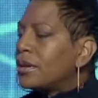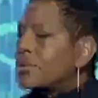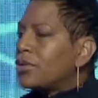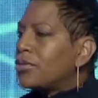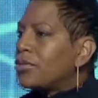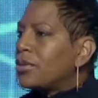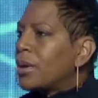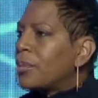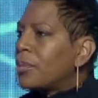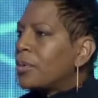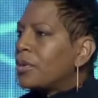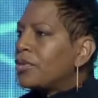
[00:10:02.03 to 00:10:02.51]

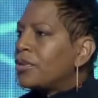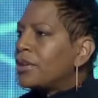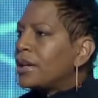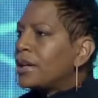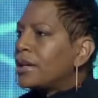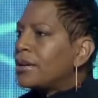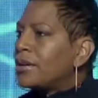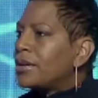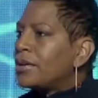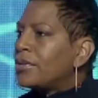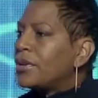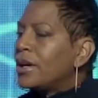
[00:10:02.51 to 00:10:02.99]

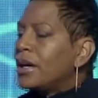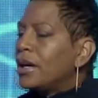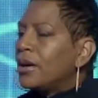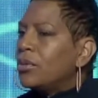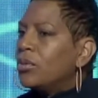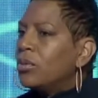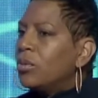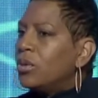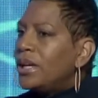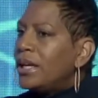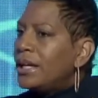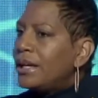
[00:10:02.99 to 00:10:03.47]
representative,
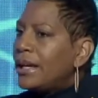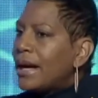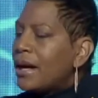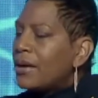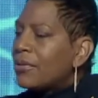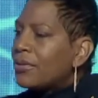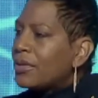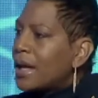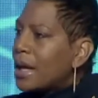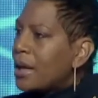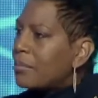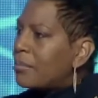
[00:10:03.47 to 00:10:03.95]
weed
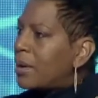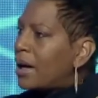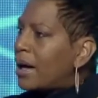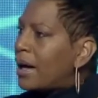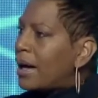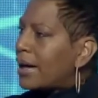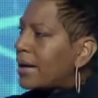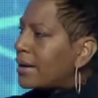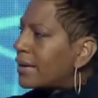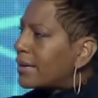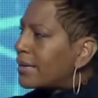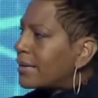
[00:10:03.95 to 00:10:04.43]
out that
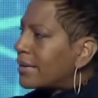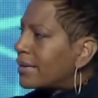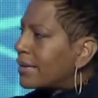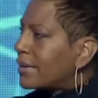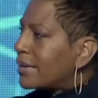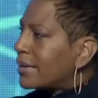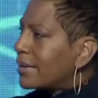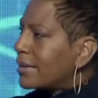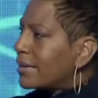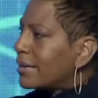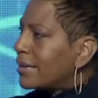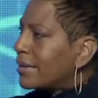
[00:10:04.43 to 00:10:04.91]
bias,
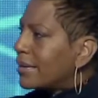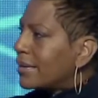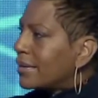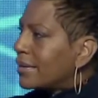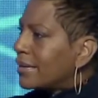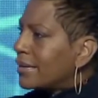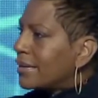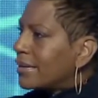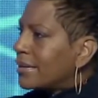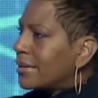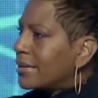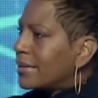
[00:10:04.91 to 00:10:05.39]

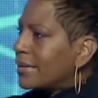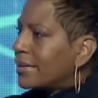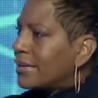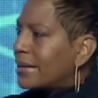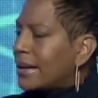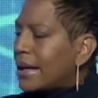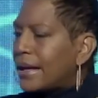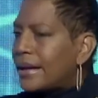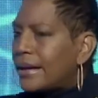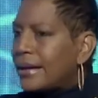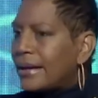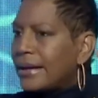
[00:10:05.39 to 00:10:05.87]

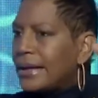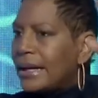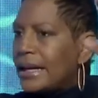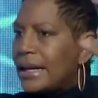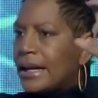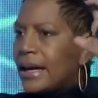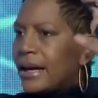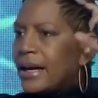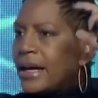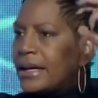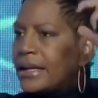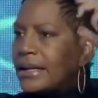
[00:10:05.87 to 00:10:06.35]
that
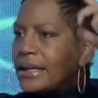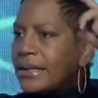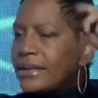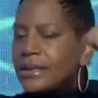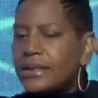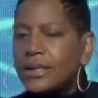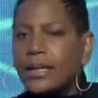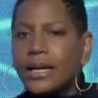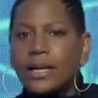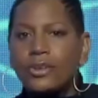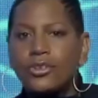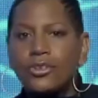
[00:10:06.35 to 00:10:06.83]

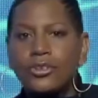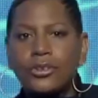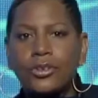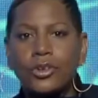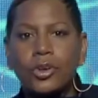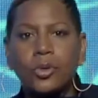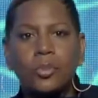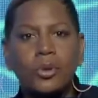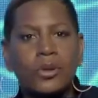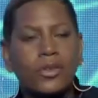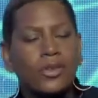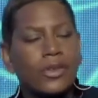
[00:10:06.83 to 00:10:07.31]

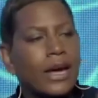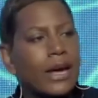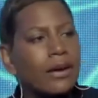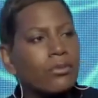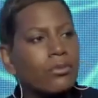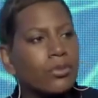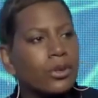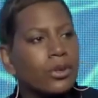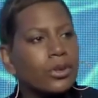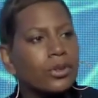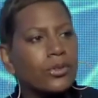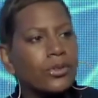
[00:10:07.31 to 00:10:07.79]
unintentional, but that
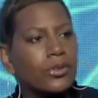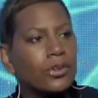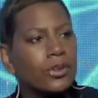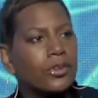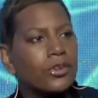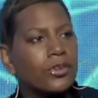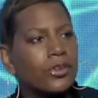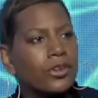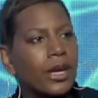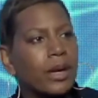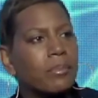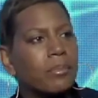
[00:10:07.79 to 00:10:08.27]
real
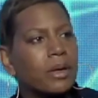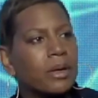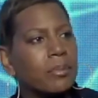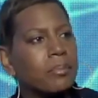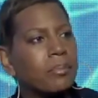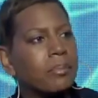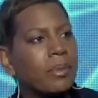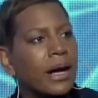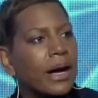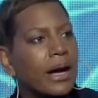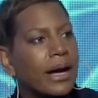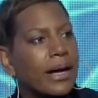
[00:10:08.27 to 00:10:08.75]
systemic
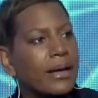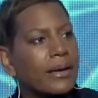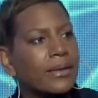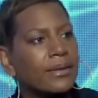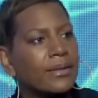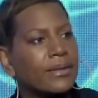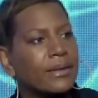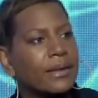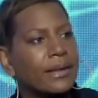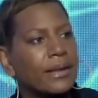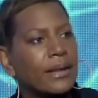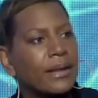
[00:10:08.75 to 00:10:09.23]

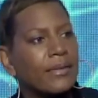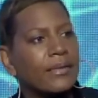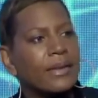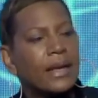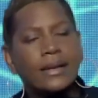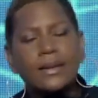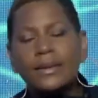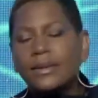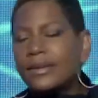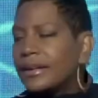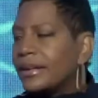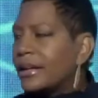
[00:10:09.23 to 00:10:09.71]
bias
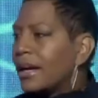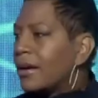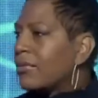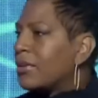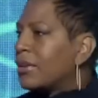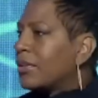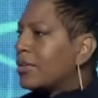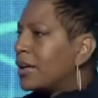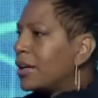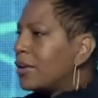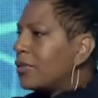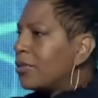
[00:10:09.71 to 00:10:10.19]
that is in
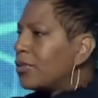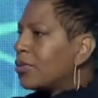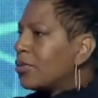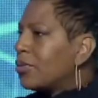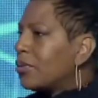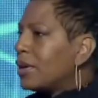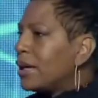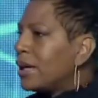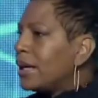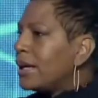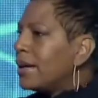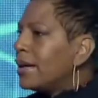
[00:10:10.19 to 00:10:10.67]
everything.
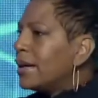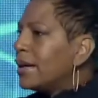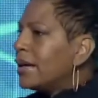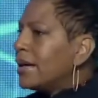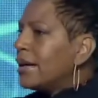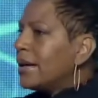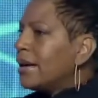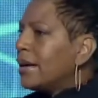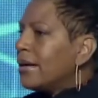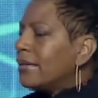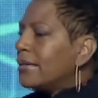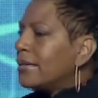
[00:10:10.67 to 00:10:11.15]
Three,
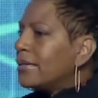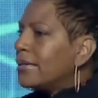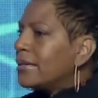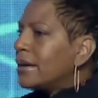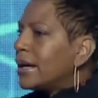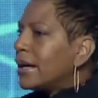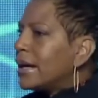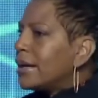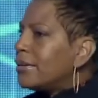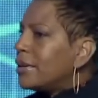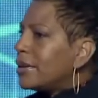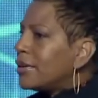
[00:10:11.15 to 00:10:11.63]

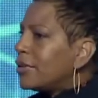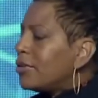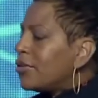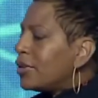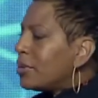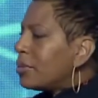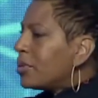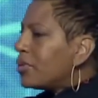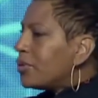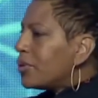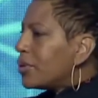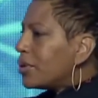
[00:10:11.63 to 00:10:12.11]
and
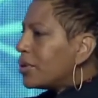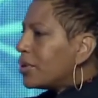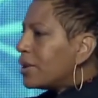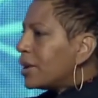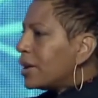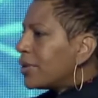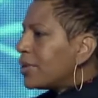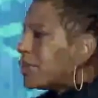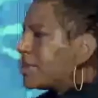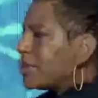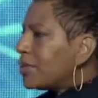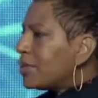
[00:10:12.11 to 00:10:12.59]
some of your
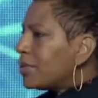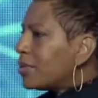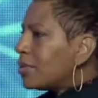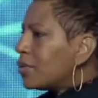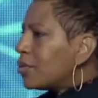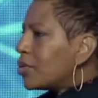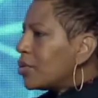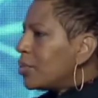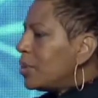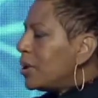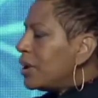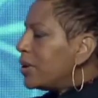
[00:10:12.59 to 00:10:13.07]
other
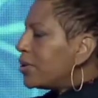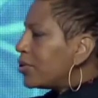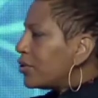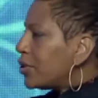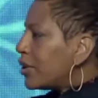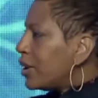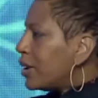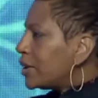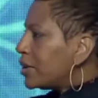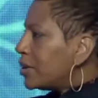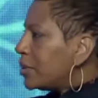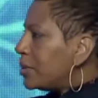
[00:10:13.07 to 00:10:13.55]
speakers
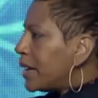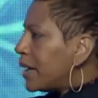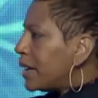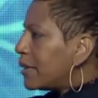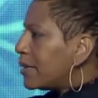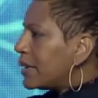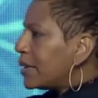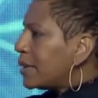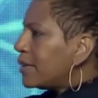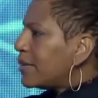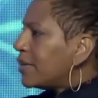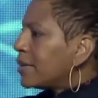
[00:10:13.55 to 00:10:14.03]
talked
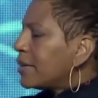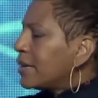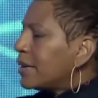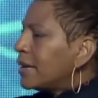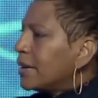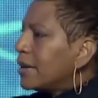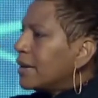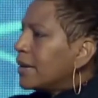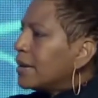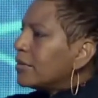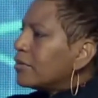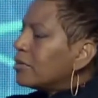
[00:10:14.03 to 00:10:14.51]
about this,
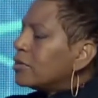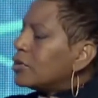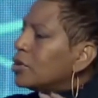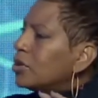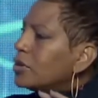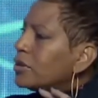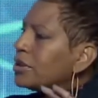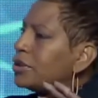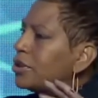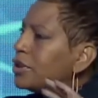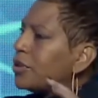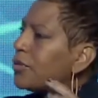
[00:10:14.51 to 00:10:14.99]

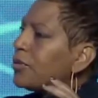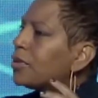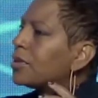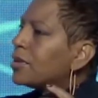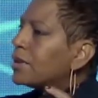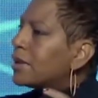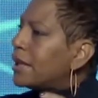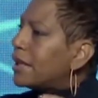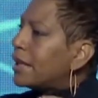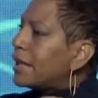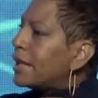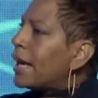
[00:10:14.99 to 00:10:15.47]
look
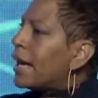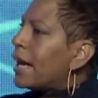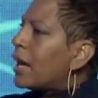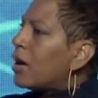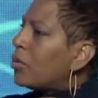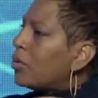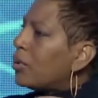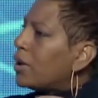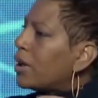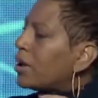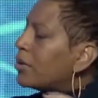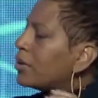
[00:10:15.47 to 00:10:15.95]
differently at how
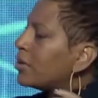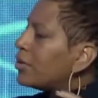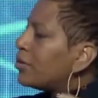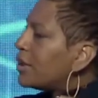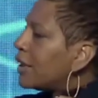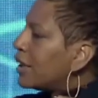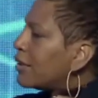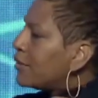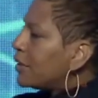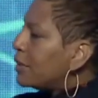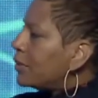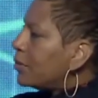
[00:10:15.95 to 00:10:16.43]
we are
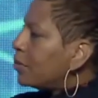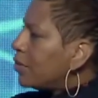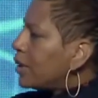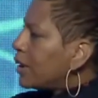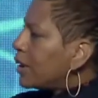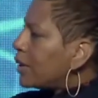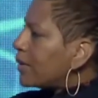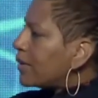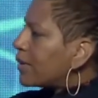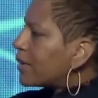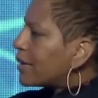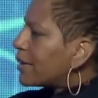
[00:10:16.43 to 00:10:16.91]
assessing
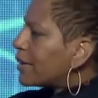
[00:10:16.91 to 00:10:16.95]
risk.